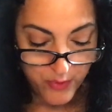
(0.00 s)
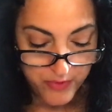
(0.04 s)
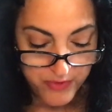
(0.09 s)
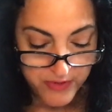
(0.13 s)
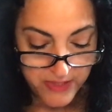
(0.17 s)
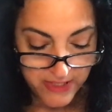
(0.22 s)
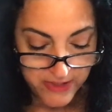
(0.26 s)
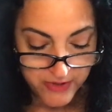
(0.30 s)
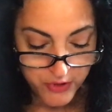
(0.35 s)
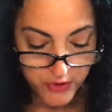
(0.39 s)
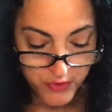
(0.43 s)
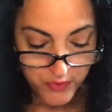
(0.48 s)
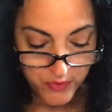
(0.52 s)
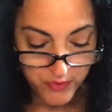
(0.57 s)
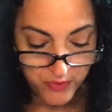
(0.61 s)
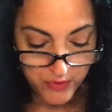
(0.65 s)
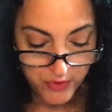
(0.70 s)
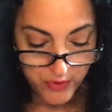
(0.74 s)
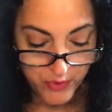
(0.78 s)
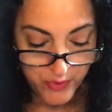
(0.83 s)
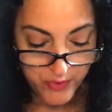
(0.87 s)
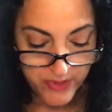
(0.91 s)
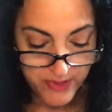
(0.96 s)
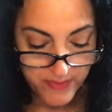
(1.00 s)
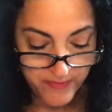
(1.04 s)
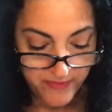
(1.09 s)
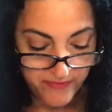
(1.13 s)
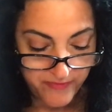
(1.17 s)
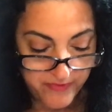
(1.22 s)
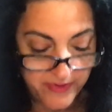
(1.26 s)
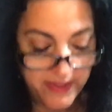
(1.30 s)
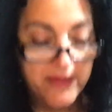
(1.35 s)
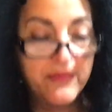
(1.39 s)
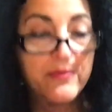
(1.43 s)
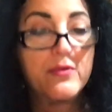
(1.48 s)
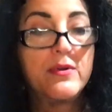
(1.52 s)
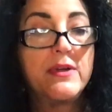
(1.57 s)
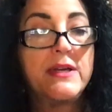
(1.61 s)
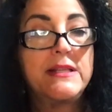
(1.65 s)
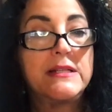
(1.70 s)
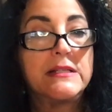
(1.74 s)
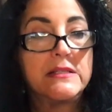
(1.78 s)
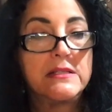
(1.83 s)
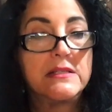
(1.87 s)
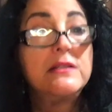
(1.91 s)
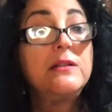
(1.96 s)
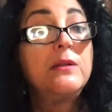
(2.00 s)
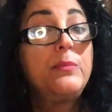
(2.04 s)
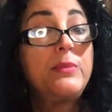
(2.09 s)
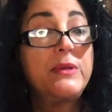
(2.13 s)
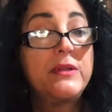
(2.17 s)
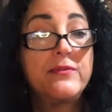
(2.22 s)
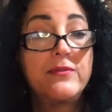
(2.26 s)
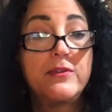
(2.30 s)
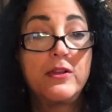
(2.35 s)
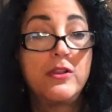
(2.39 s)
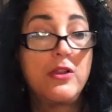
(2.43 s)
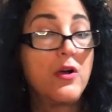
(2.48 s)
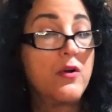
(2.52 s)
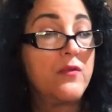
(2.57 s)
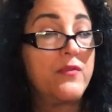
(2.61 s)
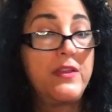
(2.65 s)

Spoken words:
natural cream flavor, and a little bit of clove.